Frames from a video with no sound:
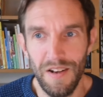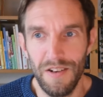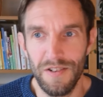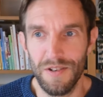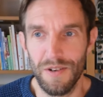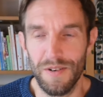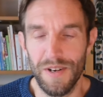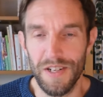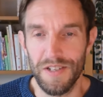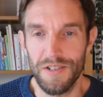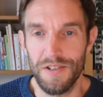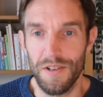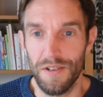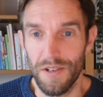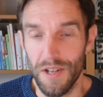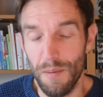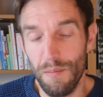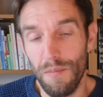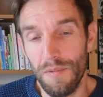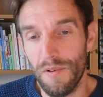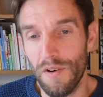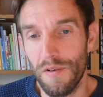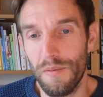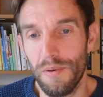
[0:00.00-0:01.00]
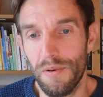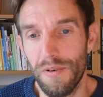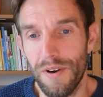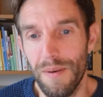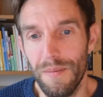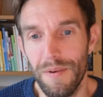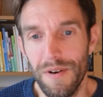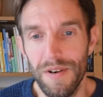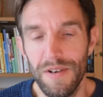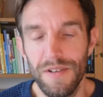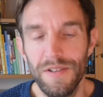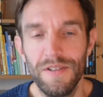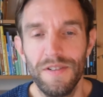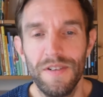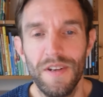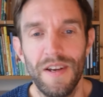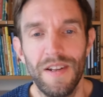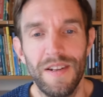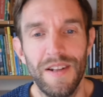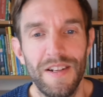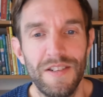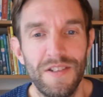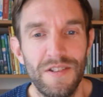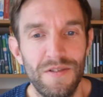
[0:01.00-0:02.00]
So that's the number of parameters.
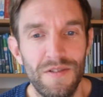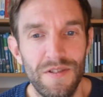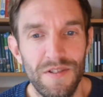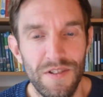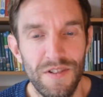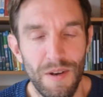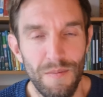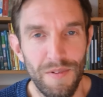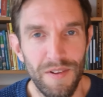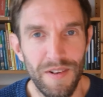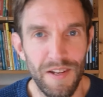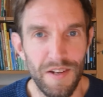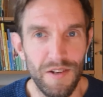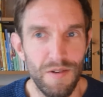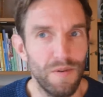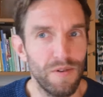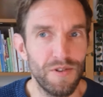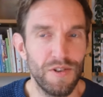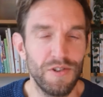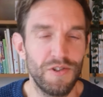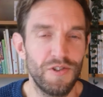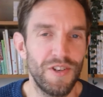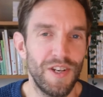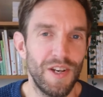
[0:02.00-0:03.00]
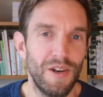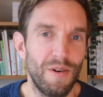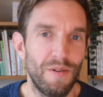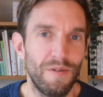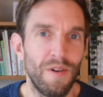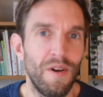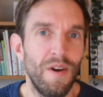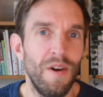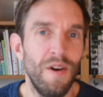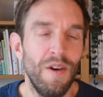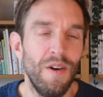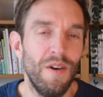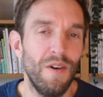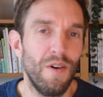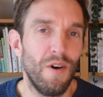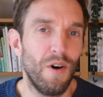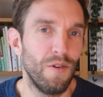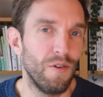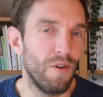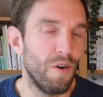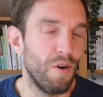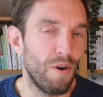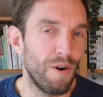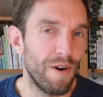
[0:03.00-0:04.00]
And that's something that you also see on,
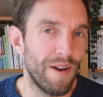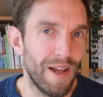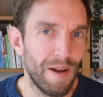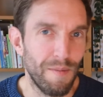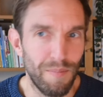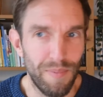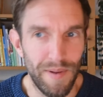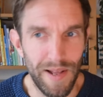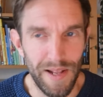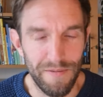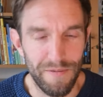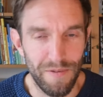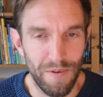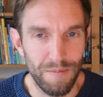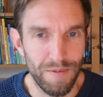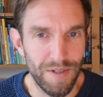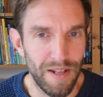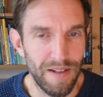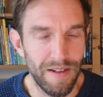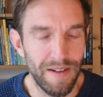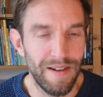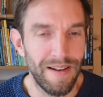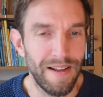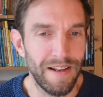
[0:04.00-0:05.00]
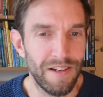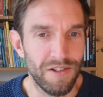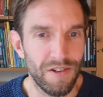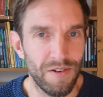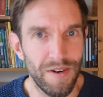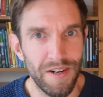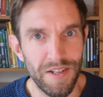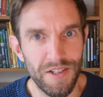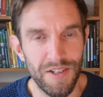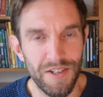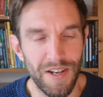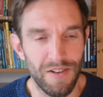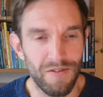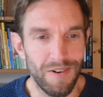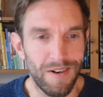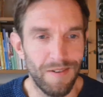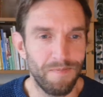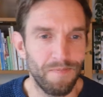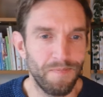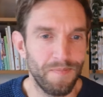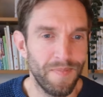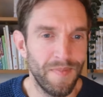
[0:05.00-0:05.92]
on Erlang platforms and Elixir, etc.